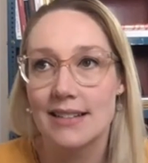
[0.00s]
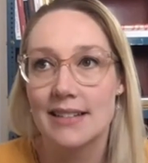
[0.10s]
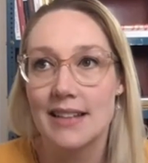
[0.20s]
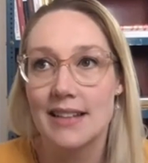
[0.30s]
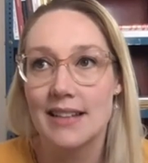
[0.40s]

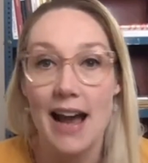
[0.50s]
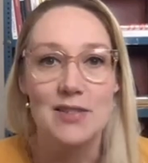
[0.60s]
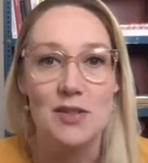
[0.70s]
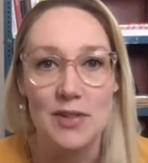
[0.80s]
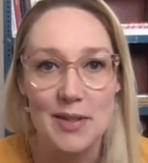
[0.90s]
nine
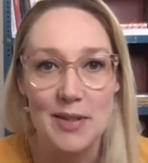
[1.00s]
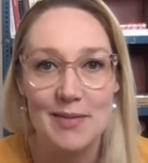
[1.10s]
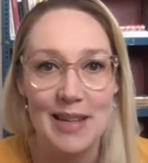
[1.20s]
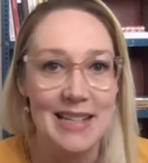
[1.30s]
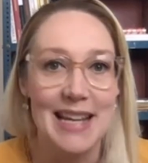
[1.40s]
interviews
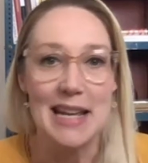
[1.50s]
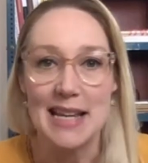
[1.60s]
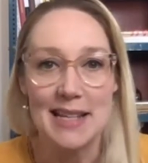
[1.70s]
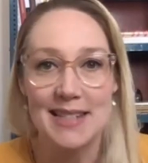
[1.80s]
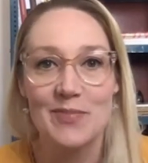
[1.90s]
in ten
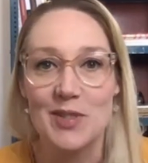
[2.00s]
days